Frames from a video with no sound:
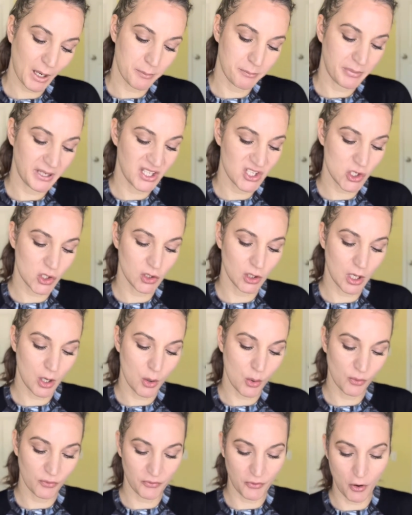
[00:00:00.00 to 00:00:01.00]
Beach
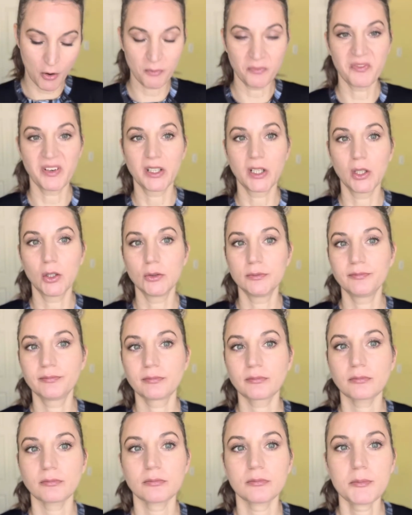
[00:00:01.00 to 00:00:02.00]
Glow from Fitglow
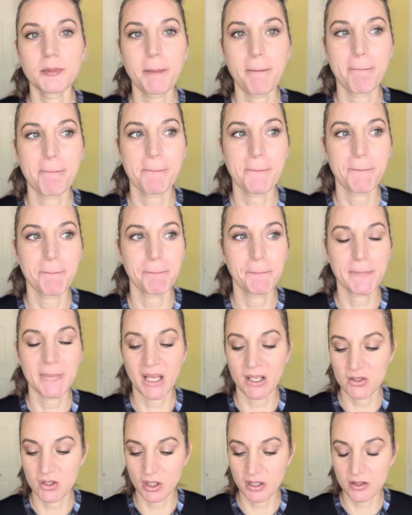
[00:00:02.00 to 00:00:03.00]

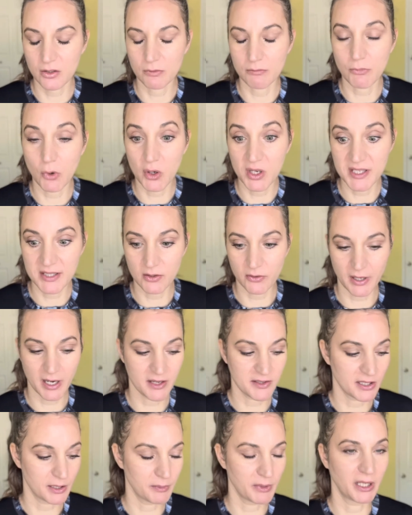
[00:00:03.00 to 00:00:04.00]
just to
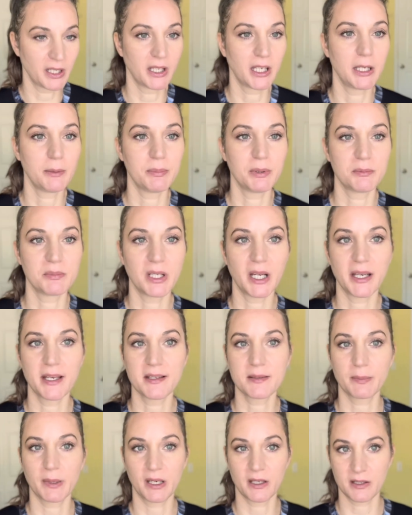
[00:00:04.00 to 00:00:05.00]
moisturize them and keep them
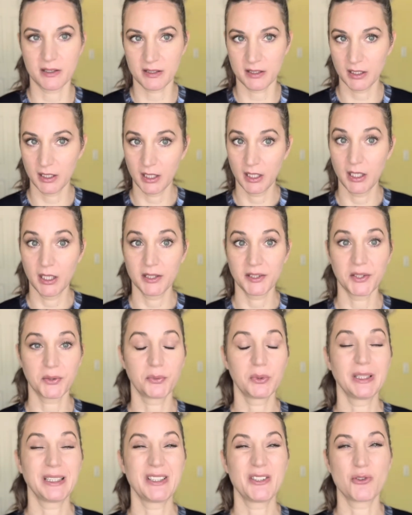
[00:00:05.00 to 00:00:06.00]
nice, because they're
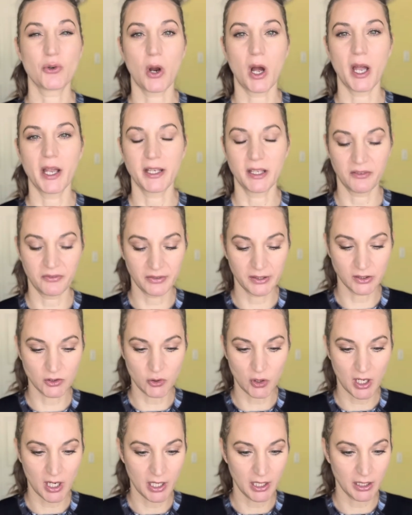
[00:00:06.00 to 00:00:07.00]
really dry. They feel
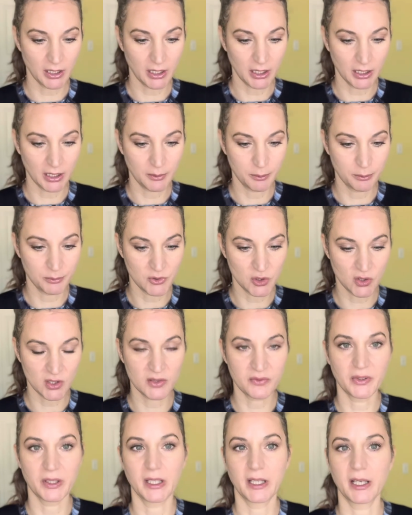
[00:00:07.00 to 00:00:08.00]
dry, and I'm
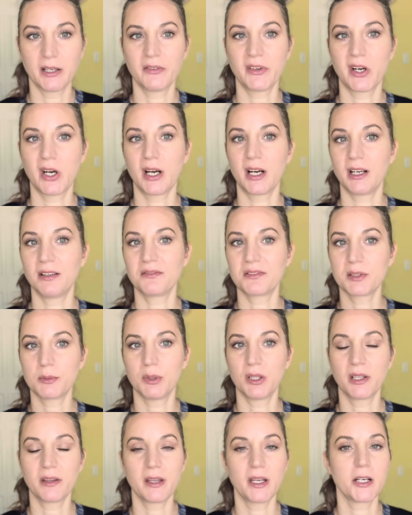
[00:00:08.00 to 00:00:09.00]
just feeling very
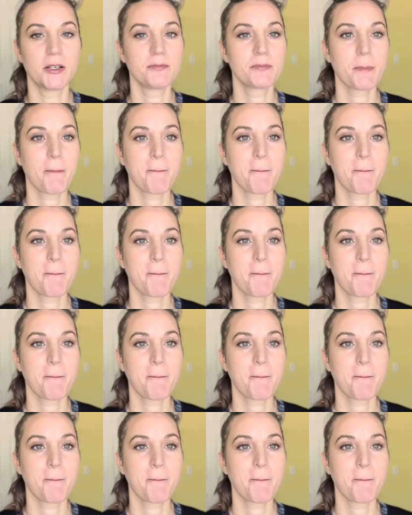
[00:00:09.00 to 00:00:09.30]
uncomfortable in there.